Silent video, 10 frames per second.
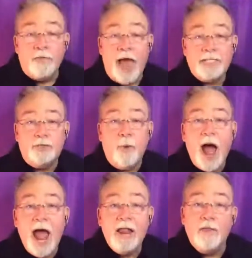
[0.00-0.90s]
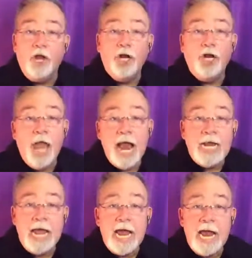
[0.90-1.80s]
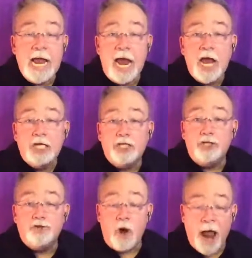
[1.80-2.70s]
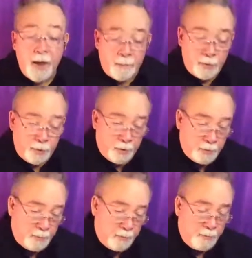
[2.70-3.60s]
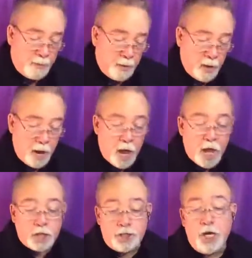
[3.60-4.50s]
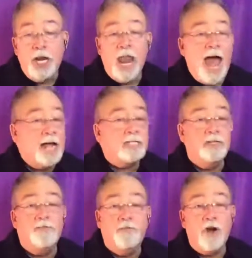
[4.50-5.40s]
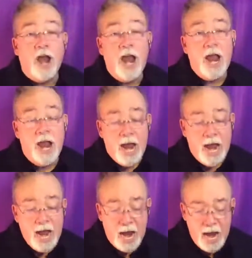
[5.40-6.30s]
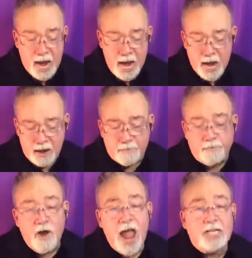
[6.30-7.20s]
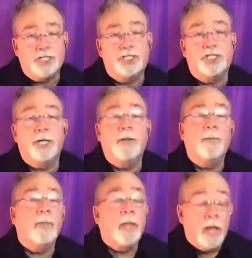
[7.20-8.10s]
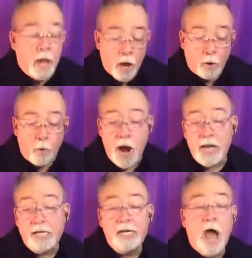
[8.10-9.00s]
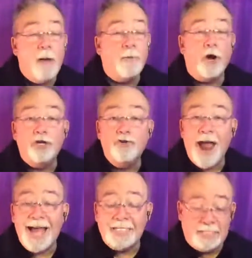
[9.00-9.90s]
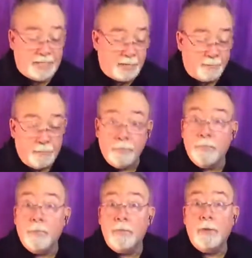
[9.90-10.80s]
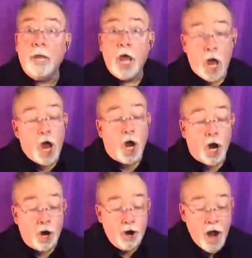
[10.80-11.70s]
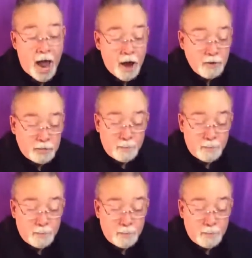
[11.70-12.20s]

That's why the lady is a tramp. She likes the free, fresh wind up her dress. Her hair's a